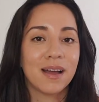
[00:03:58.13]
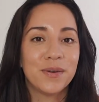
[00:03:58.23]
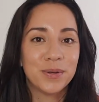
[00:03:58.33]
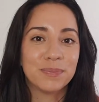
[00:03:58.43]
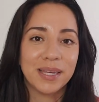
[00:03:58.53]

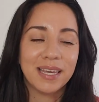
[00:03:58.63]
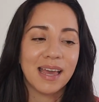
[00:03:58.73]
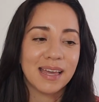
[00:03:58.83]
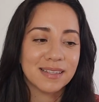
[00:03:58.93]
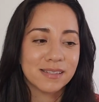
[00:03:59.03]
newbie
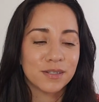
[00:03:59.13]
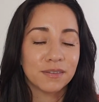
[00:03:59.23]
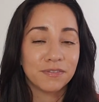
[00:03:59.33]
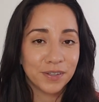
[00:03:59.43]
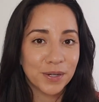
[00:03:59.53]
is to
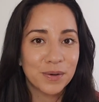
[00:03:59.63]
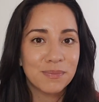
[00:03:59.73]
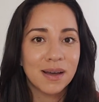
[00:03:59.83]
film